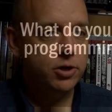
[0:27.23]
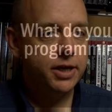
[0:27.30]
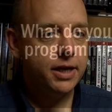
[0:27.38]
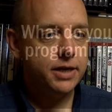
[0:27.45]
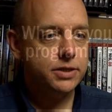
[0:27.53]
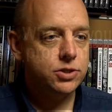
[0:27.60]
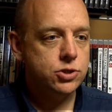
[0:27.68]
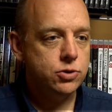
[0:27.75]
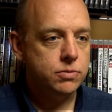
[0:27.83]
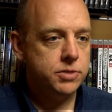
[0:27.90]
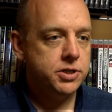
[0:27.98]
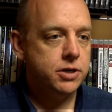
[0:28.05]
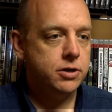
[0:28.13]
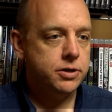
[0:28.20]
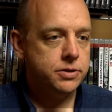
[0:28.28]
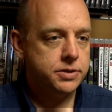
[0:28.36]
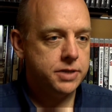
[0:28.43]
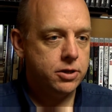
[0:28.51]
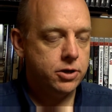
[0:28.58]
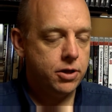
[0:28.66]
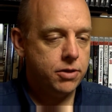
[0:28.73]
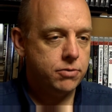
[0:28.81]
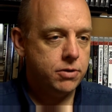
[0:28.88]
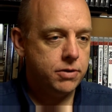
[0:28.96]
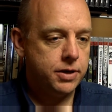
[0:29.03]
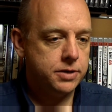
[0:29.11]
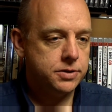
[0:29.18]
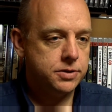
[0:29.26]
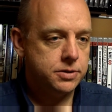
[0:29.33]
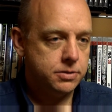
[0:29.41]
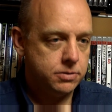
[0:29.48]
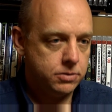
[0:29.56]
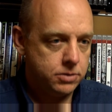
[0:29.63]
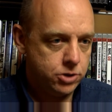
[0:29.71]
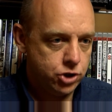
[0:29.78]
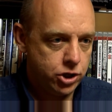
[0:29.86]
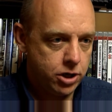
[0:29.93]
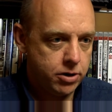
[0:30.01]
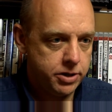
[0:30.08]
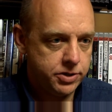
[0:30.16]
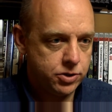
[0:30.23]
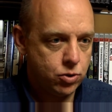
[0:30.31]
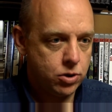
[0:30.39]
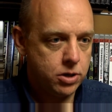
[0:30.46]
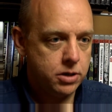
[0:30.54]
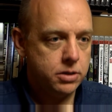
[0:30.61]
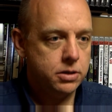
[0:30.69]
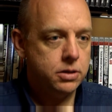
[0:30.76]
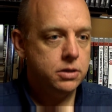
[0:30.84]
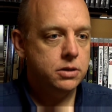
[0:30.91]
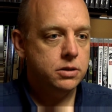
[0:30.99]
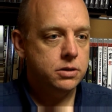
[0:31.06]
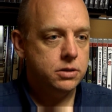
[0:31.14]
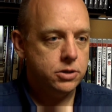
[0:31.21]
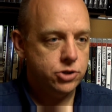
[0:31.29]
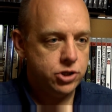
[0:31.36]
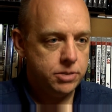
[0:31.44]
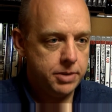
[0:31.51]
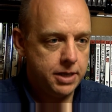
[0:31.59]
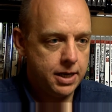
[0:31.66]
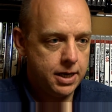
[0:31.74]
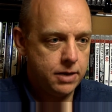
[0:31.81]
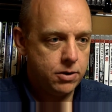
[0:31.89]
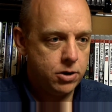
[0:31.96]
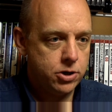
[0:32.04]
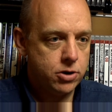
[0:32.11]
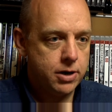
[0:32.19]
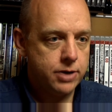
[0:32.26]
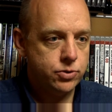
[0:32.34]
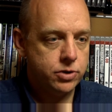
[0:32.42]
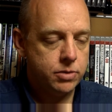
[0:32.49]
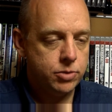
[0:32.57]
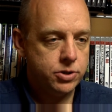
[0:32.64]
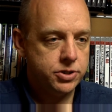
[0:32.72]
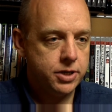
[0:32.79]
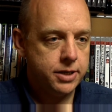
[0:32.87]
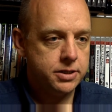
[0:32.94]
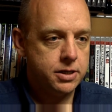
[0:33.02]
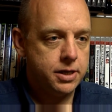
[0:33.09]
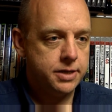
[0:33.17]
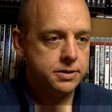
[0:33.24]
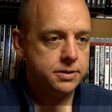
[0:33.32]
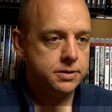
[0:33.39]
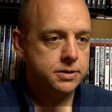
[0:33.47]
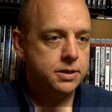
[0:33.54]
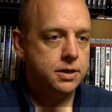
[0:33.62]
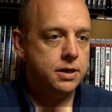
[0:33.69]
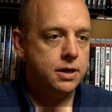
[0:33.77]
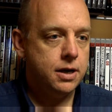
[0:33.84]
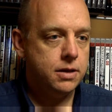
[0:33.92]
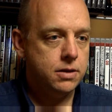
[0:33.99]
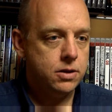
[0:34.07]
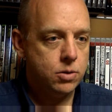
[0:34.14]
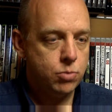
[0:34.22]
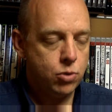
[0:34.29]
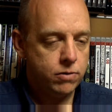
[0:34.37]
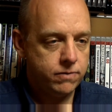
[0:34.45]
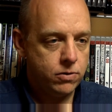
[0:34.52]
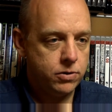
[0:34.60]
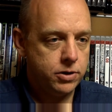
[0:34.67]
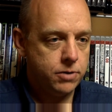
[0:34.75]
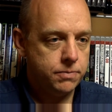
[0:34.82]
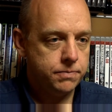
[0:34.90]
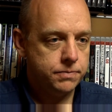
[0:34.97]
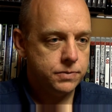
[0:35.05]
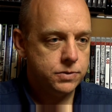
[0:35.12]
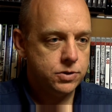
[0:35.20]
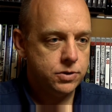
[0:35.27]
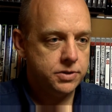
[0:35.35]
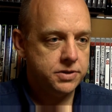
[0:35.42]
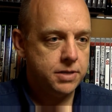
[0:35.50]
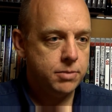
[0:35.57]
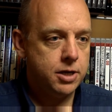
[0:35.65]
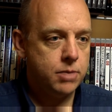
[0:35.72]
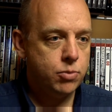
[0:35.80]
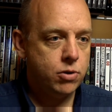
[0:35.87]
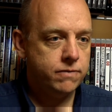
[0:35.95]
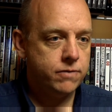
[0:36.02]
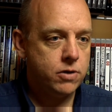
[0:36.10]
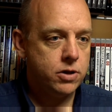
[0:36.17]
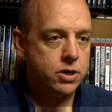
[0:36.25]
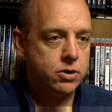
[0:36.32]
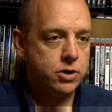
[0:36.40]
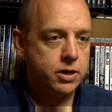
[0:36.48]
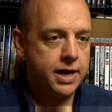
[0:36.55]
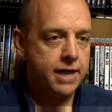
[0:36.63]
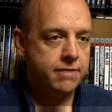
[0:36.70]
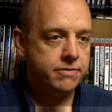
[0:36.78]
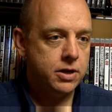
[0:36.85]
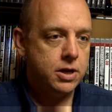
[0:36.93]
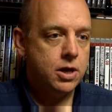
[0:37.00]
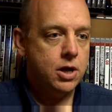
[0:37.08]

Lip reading: looking at student materials, I look at three things: the GRE score, their GPA in their undergraduate computer science classes, and then their portfolio. So they'll send me in a portfolio. It'll have